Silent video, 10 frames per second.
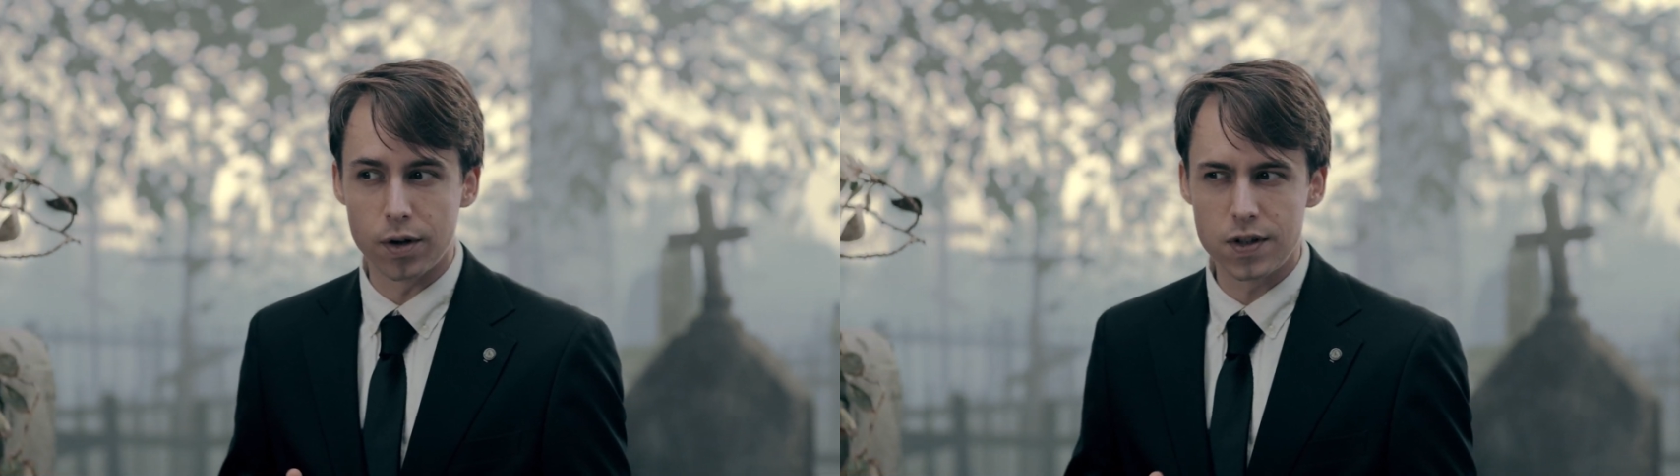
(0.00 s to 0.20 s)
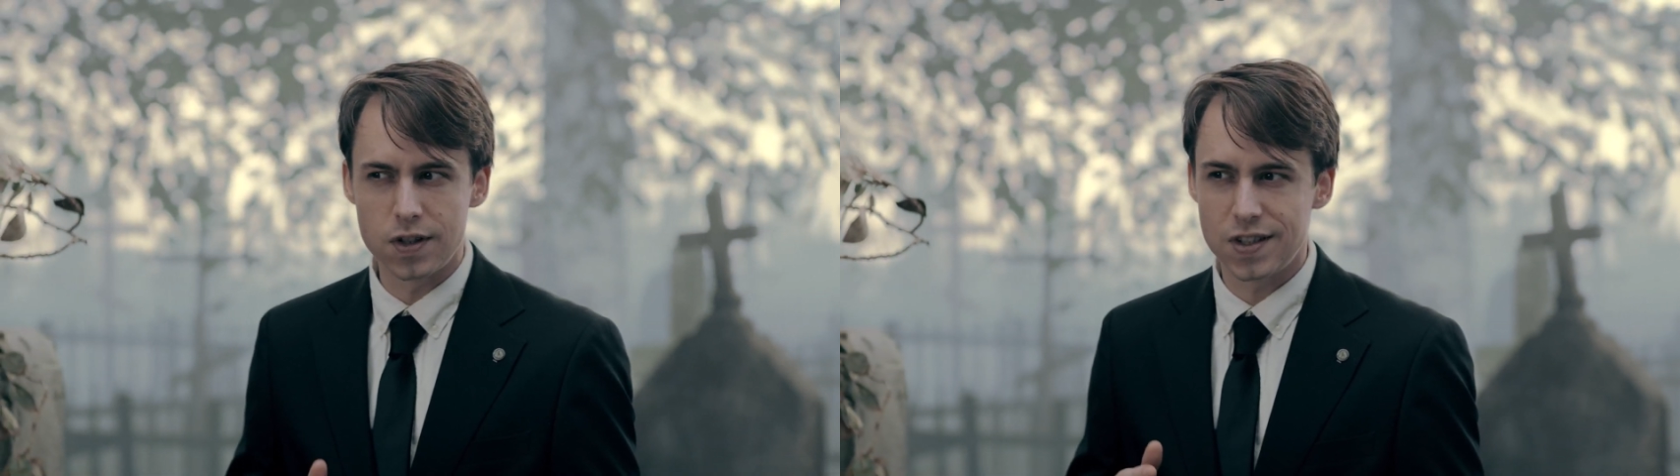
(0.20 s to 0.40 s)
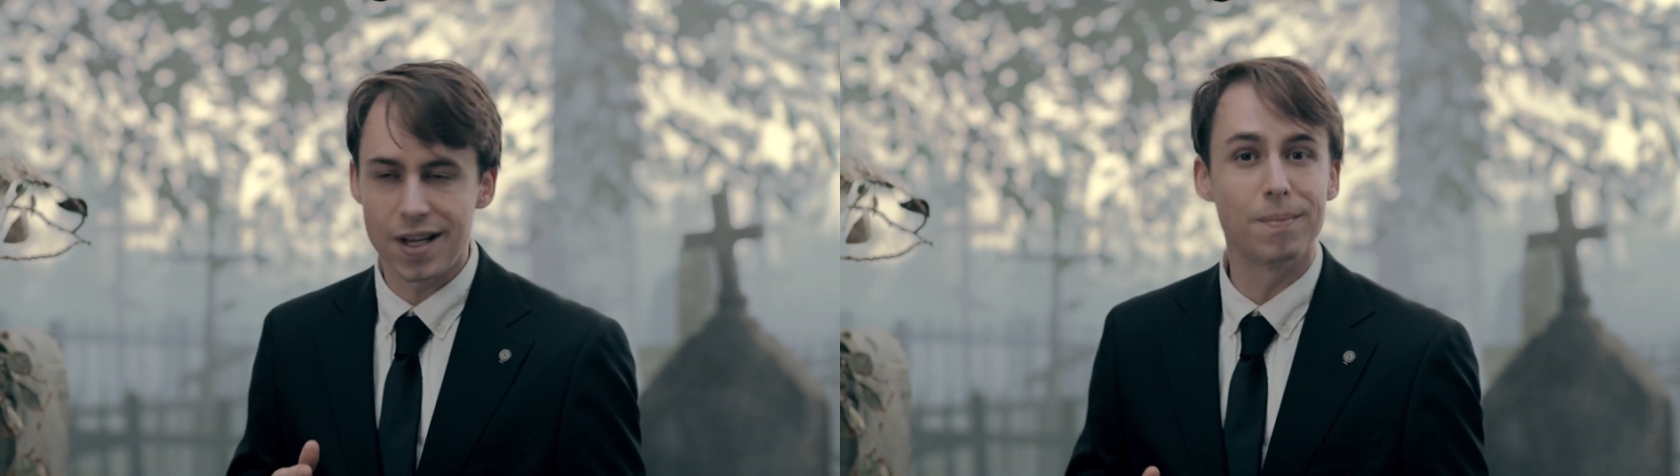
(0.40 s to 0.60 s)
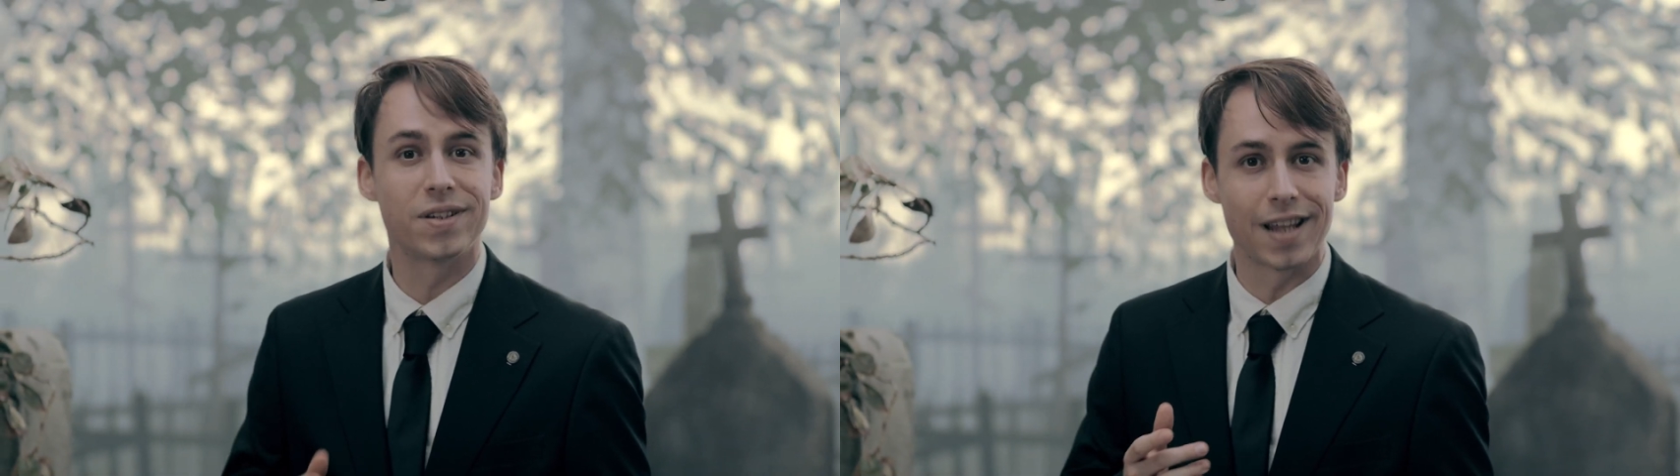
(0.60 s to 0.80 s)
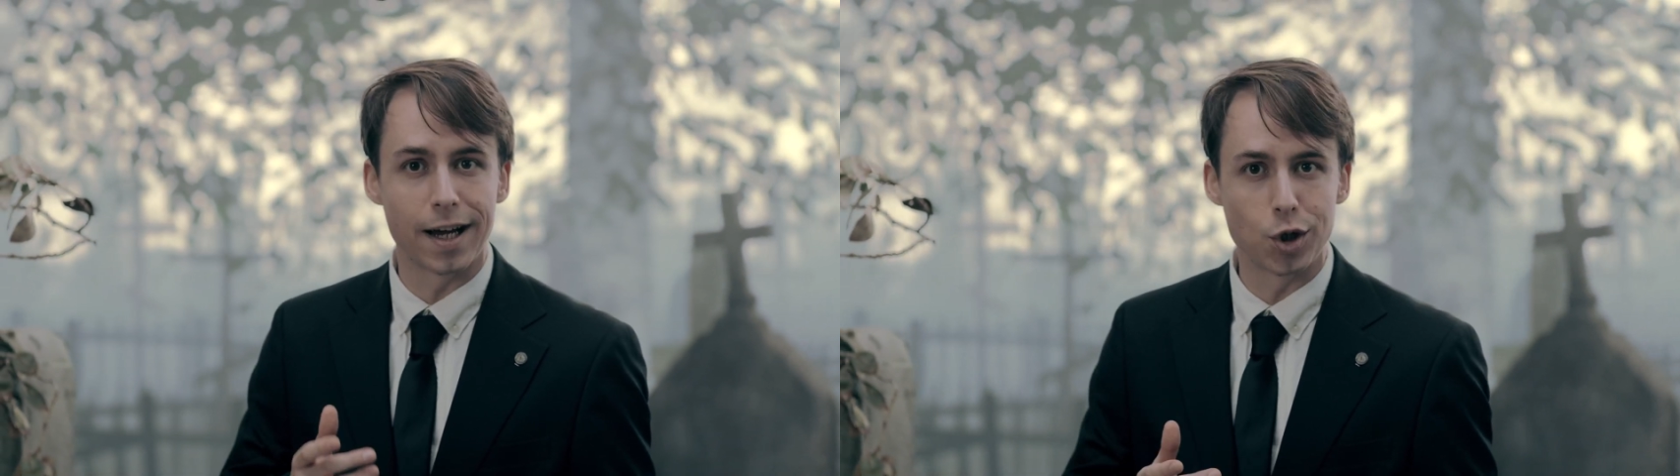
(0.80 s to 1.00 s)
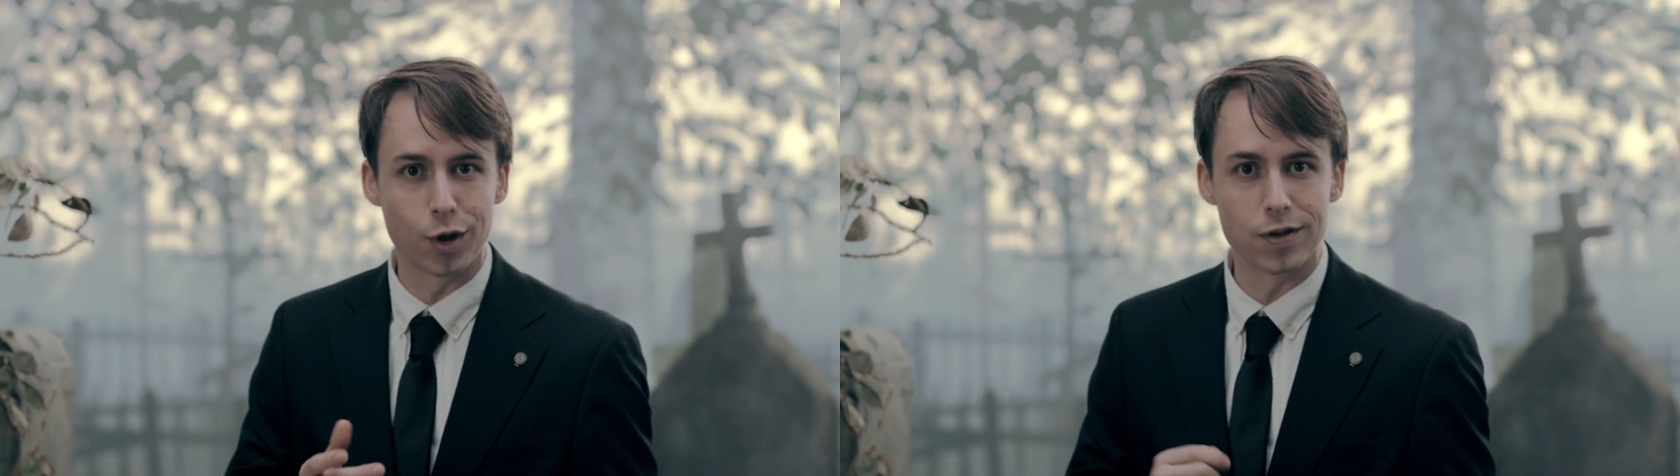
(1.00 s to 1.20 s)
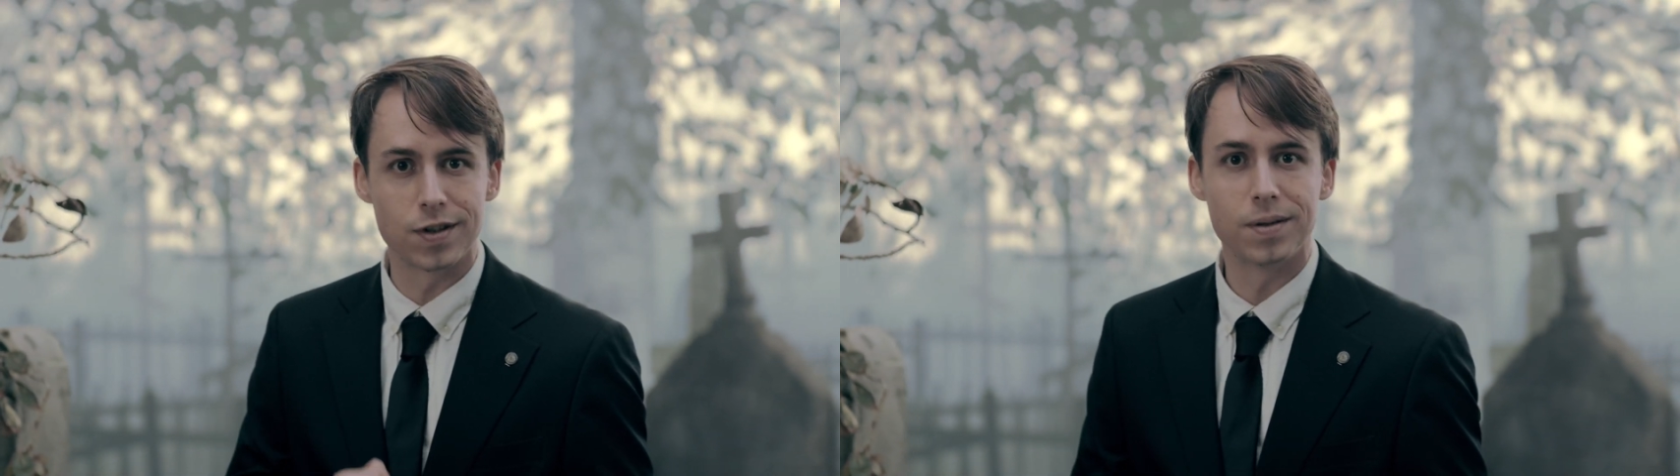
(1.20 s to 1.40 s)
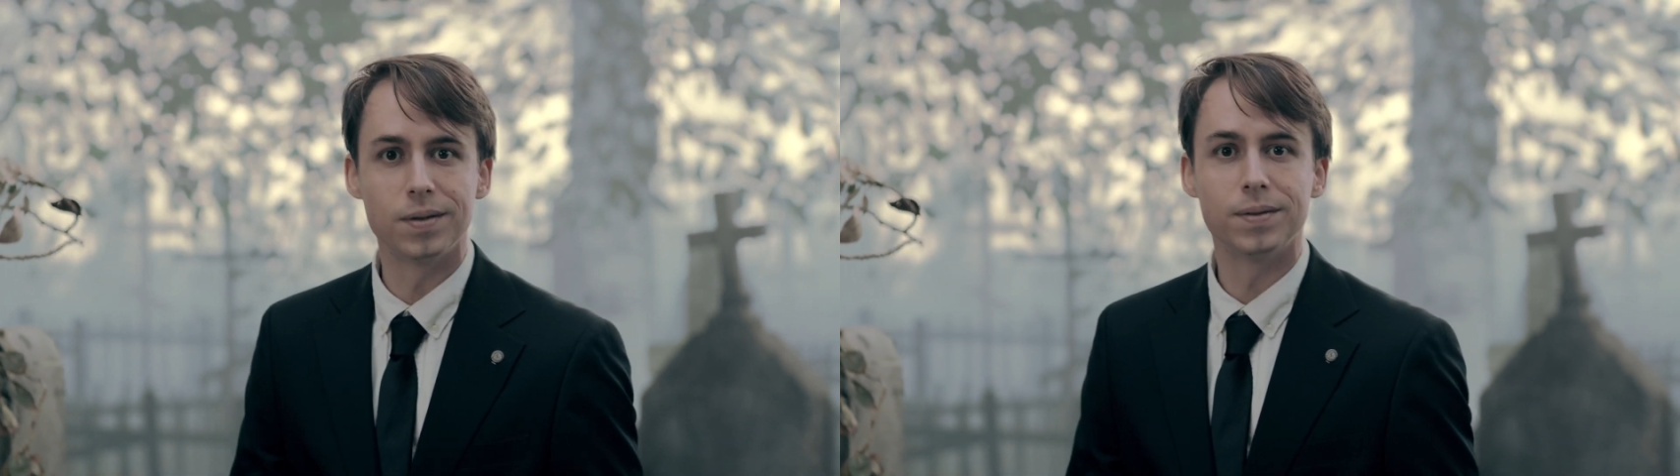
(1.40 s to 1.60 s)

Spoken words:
SIM snatchers.